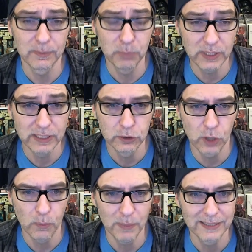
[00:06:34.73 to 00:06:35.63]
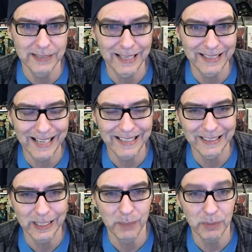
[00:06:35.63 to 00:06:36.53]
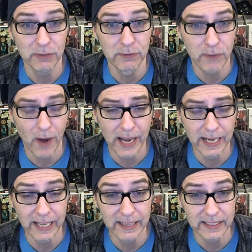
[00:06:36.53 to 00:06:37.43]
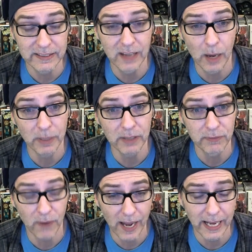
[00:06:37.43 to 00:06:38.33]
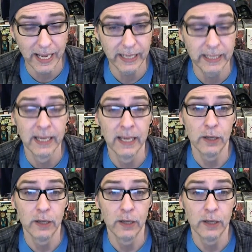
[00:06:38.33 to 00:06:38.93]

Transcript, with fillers: Please don't miss that. That is going to be Friday, this coming Friday,